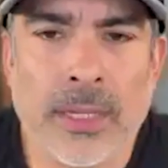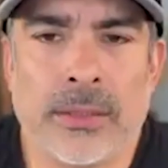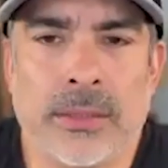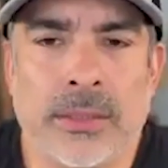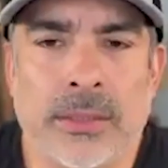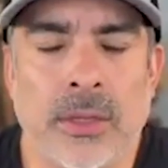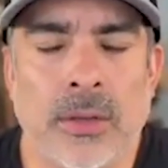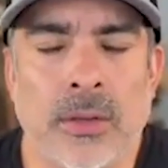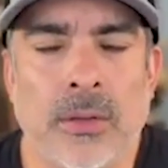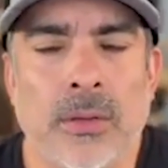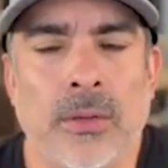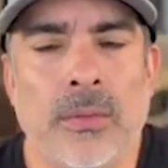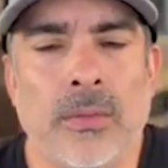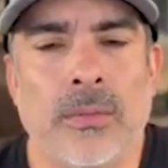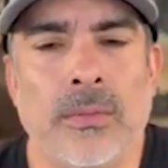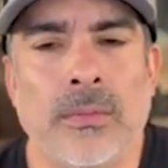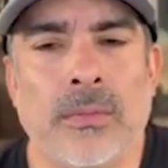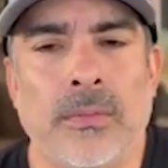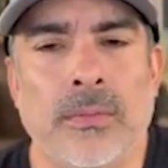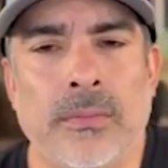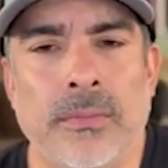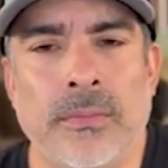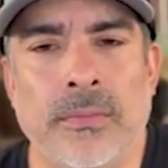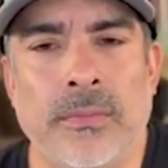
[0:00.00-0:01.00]
So
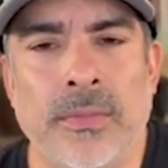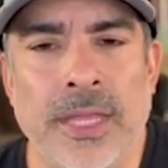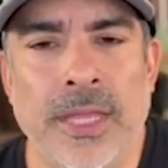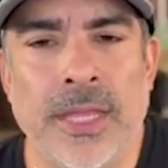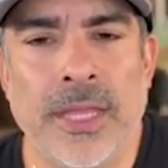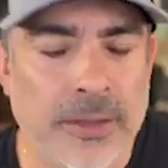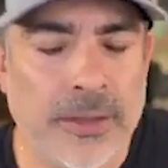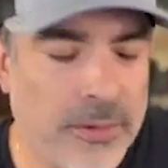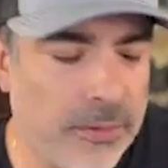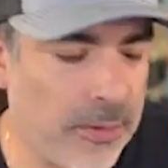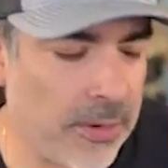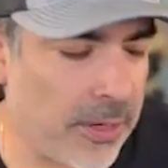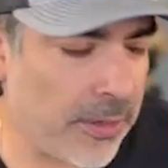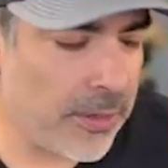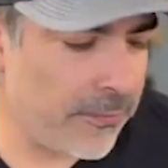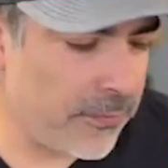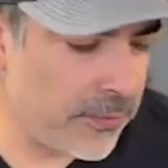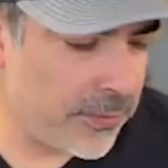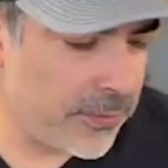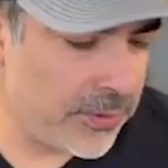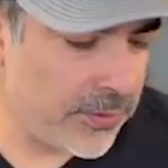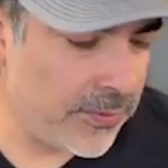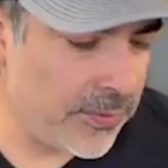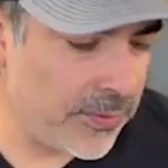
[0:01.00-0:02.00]
thank you, Greg,
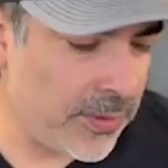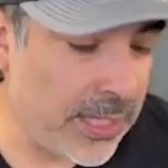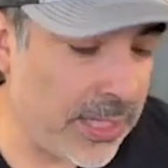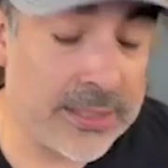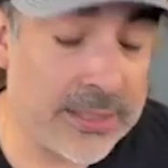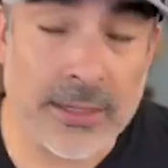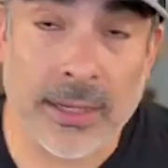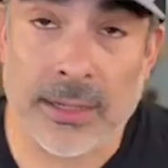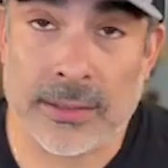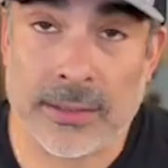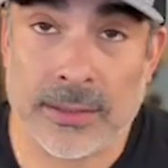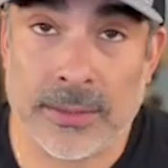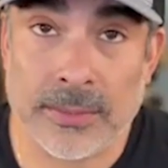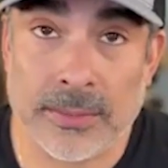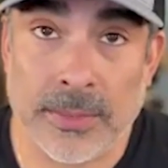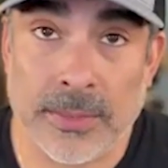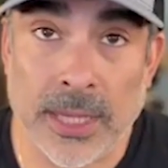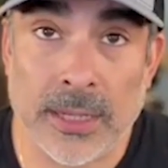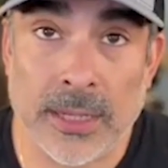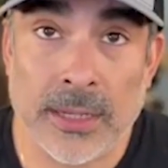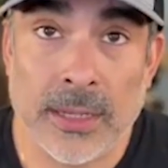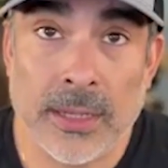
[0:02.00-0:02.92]
first of all. That's awesome, man.